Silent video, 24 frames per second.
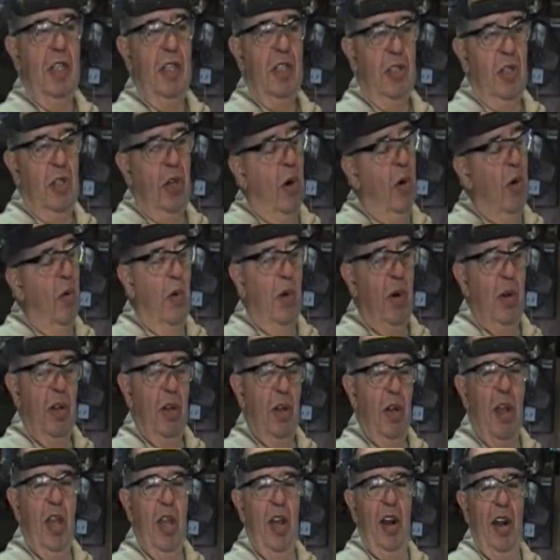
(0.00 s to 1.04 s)
So we're
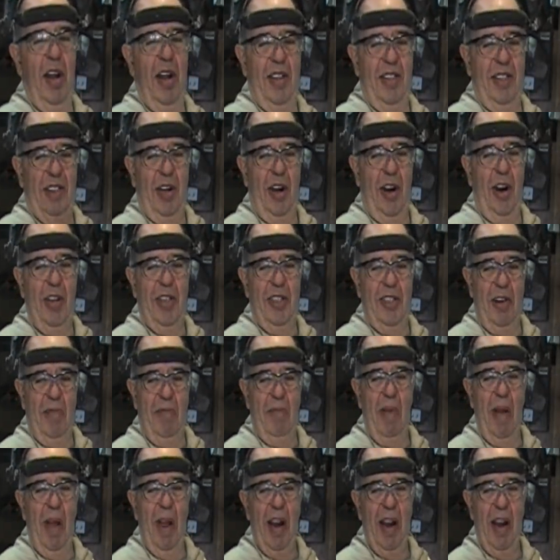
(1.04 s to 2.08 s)
looking at charging
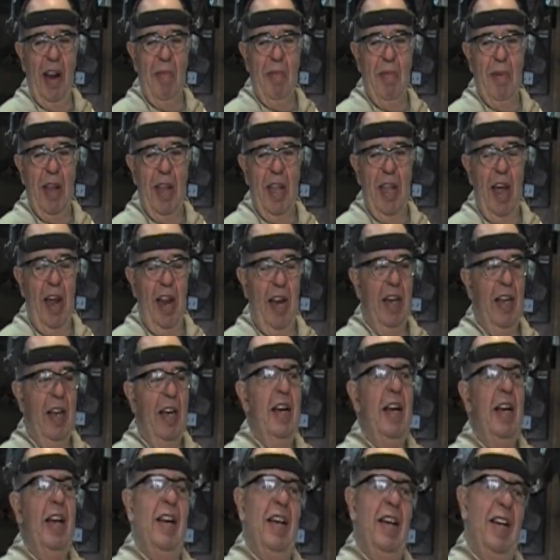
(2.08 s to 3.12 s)
back up again.
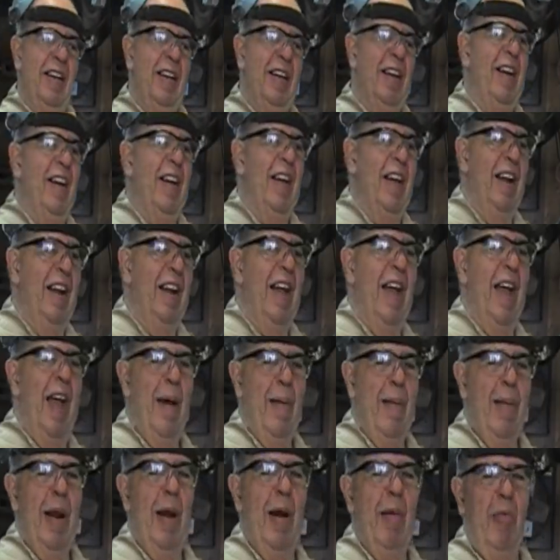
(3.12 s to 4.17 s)
I had a
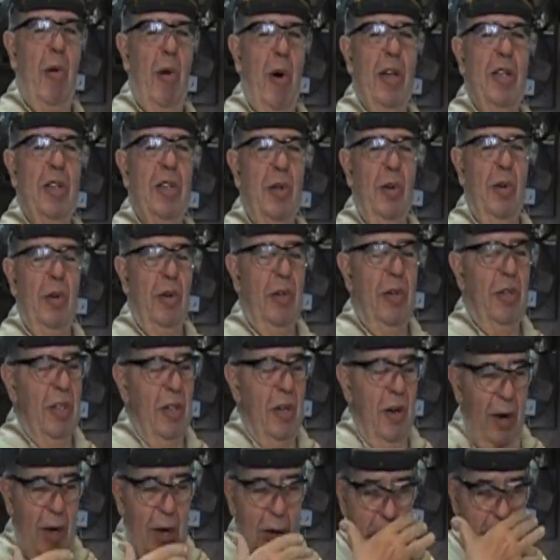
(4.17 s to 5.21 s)
habit. I bought tools.
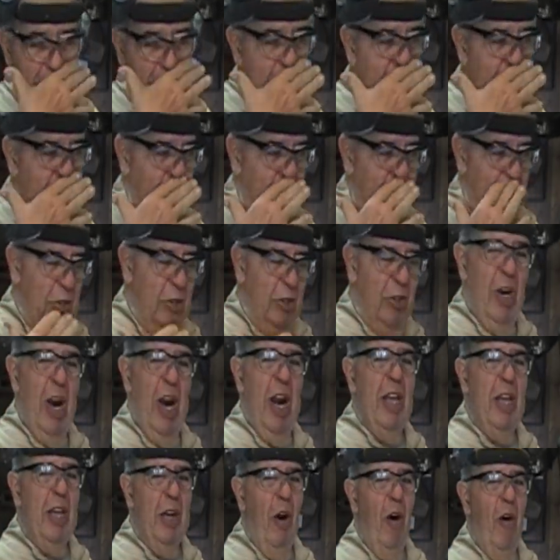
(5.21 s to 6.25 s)
All right. I'm
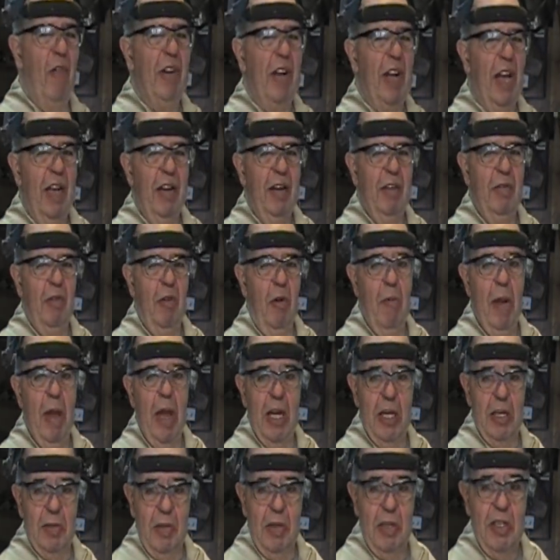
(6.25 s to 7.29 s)
trying to get over that. Well,
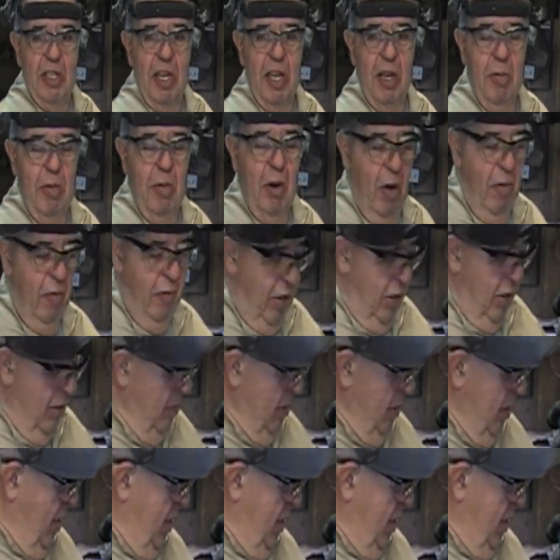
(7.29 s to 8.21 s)
management's getting me over it.